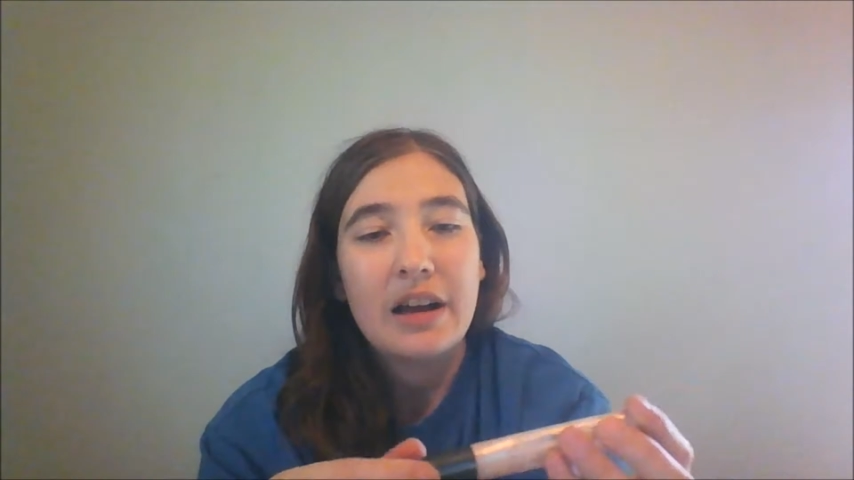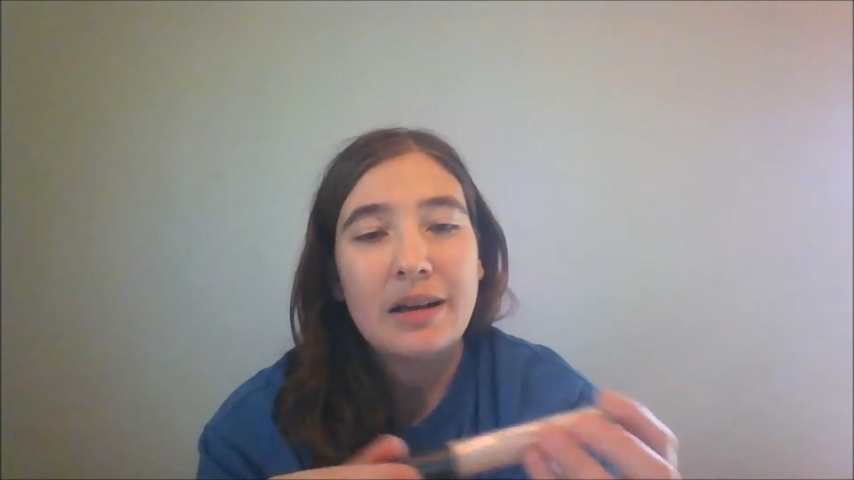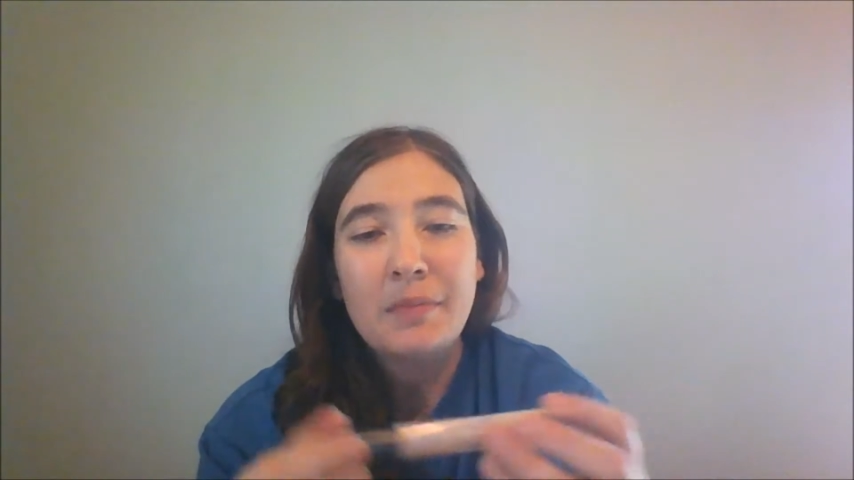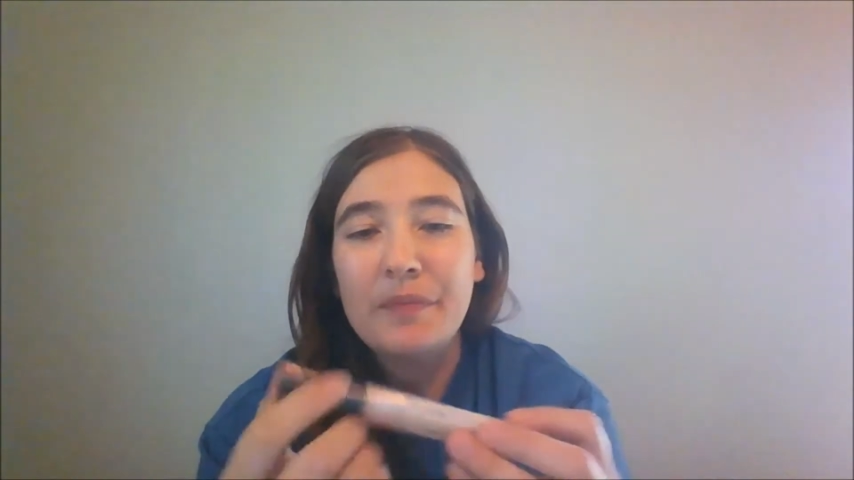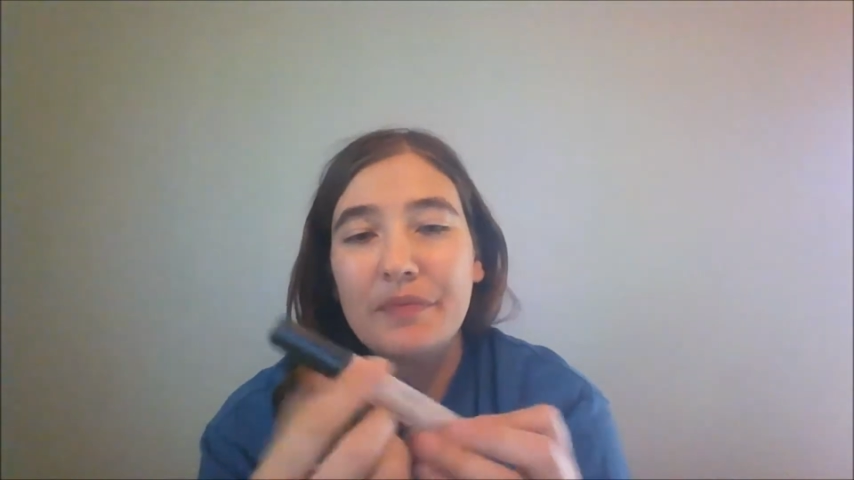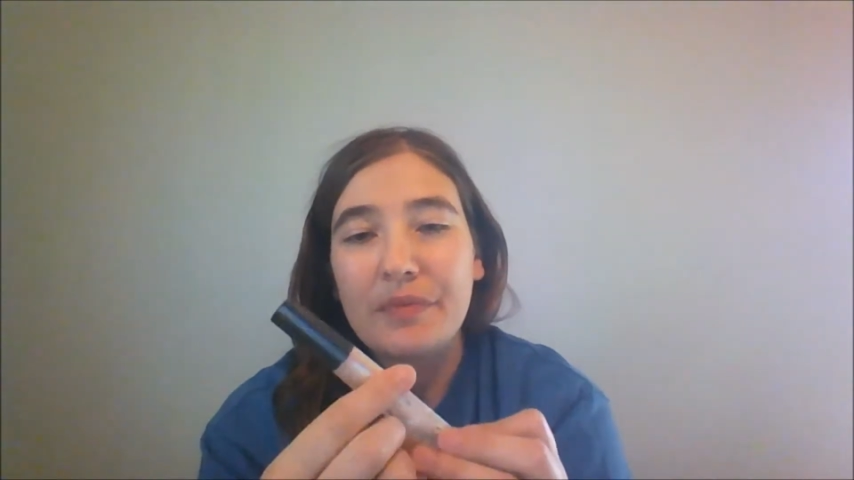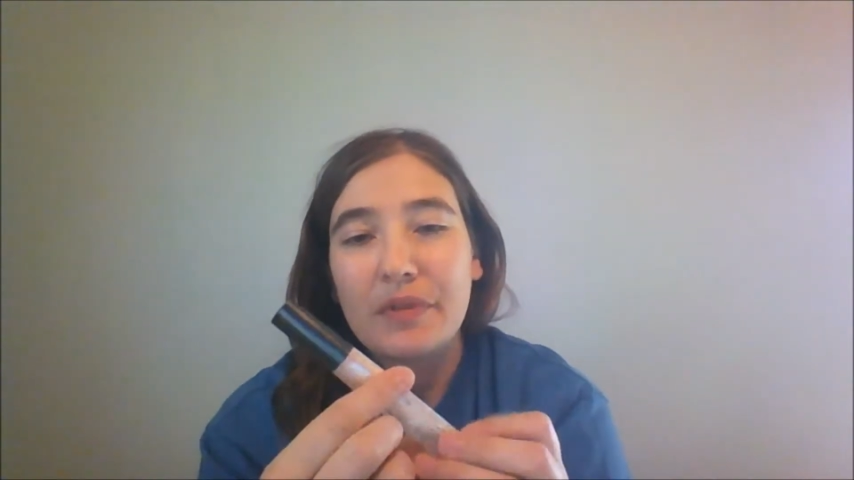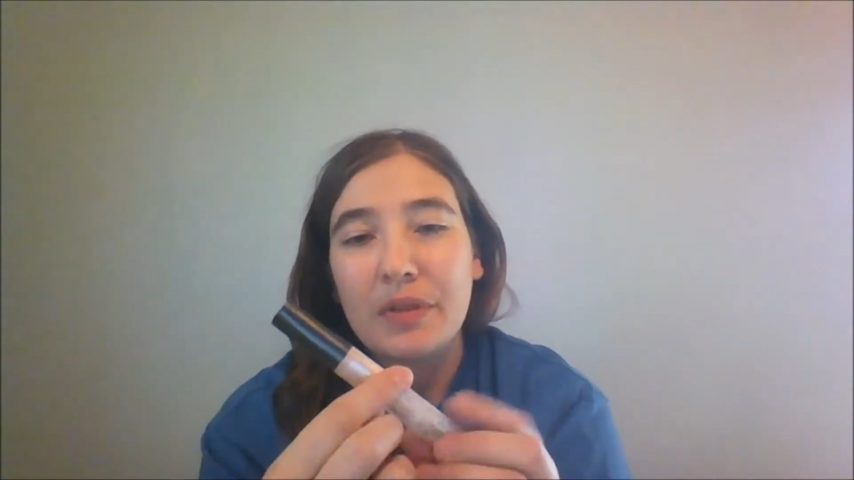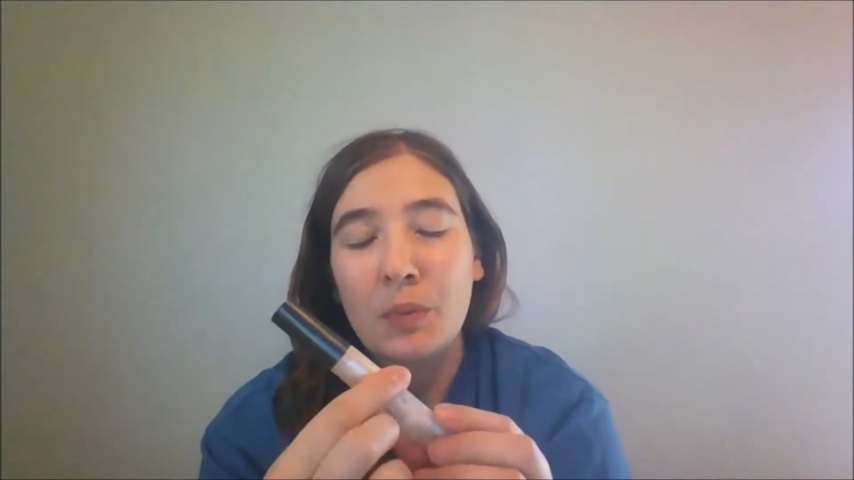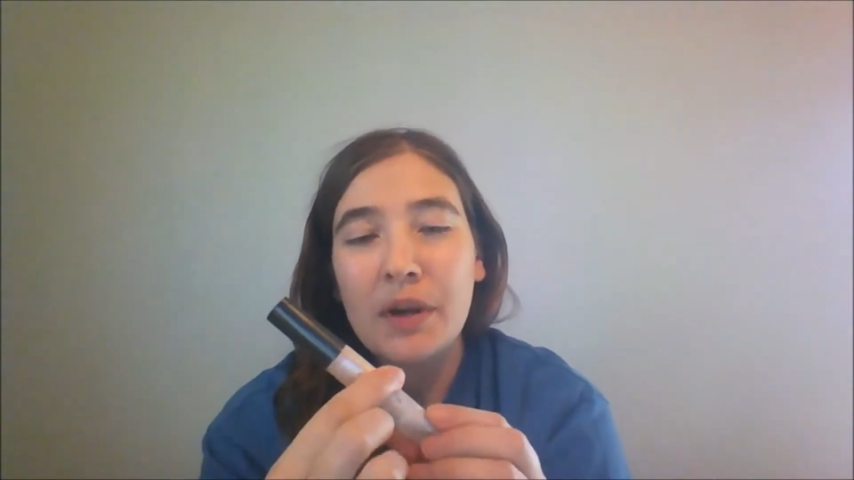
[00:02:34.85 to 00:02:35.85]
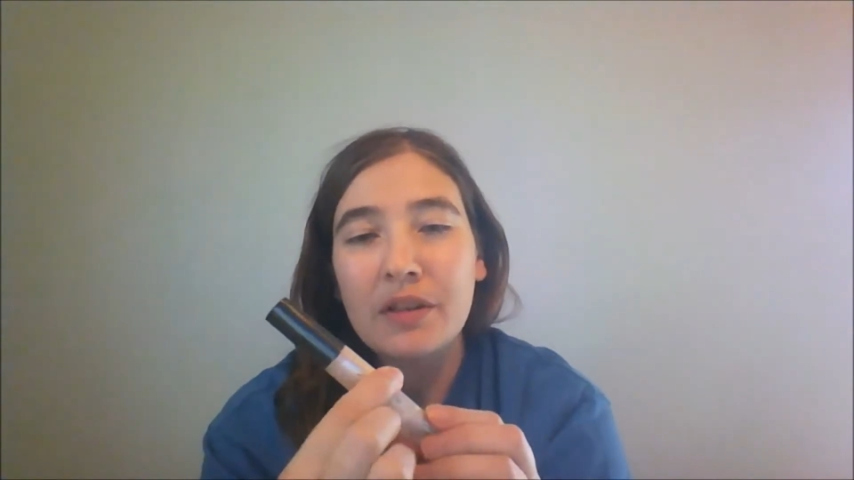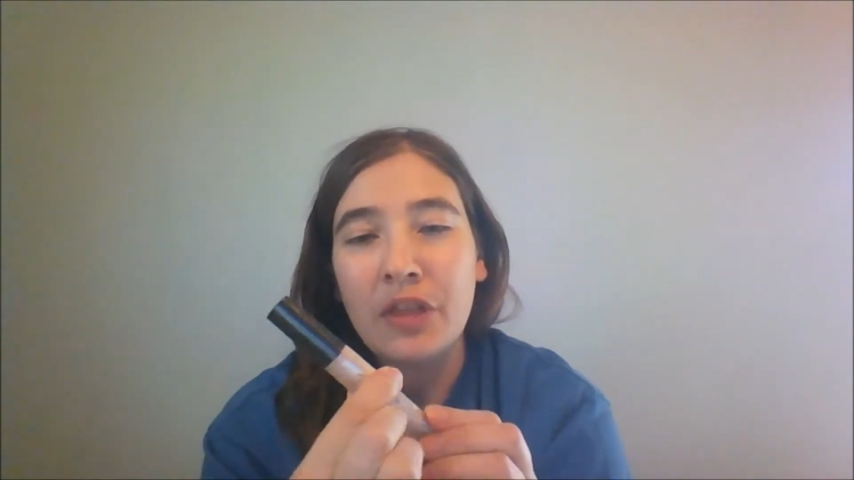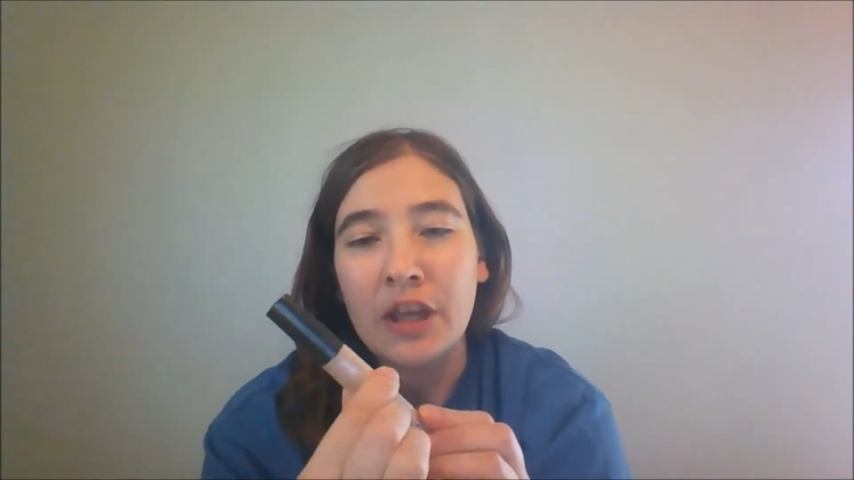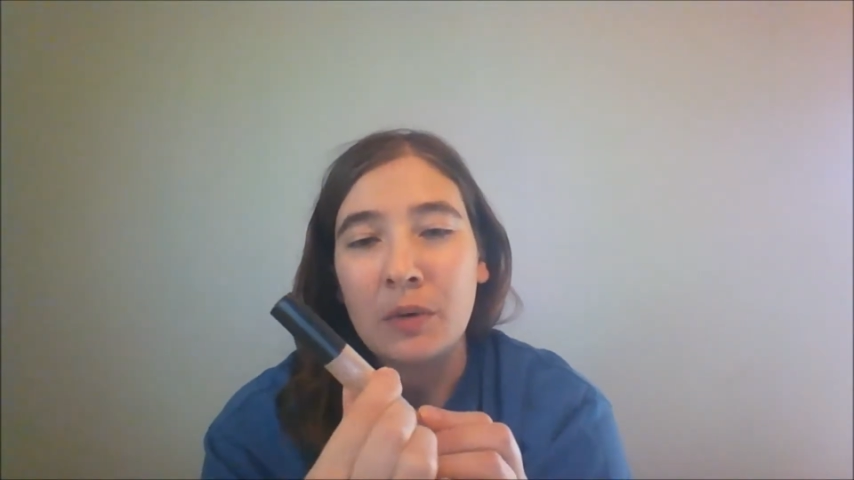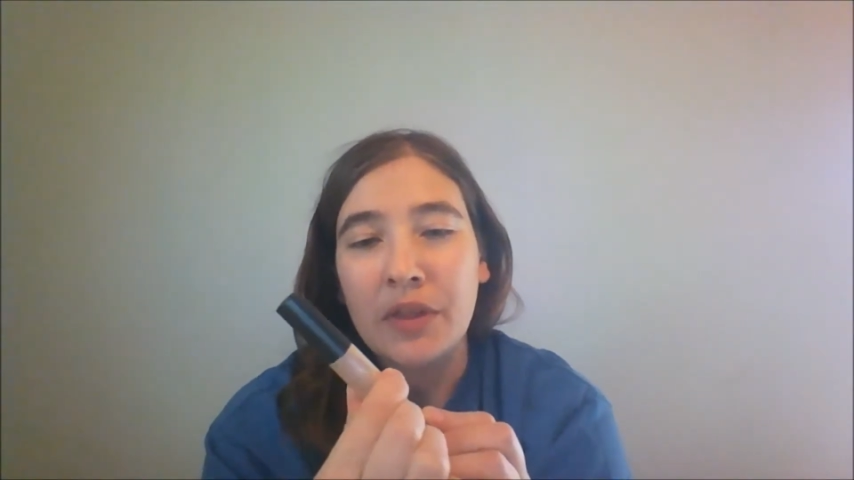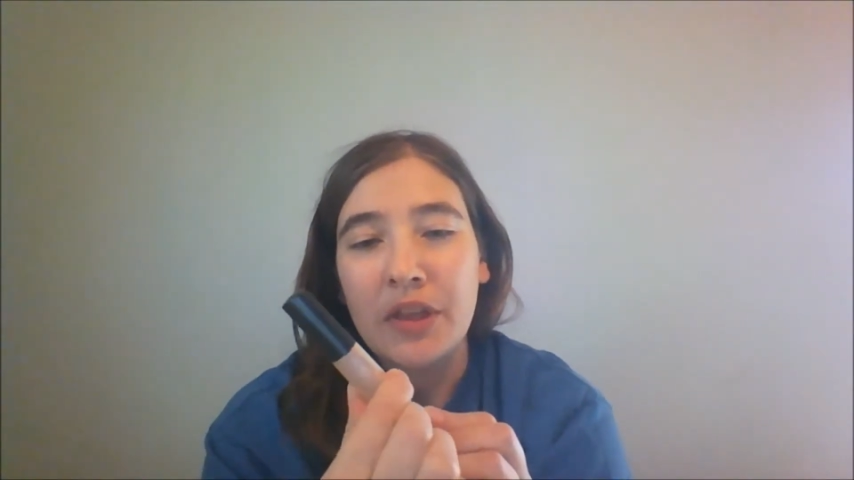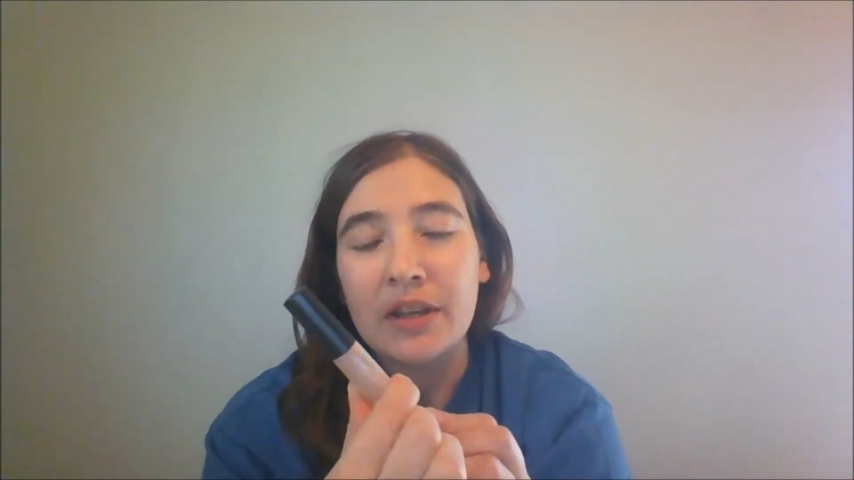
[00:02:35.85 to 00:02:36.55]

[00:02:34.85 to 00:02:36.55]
The weird thing with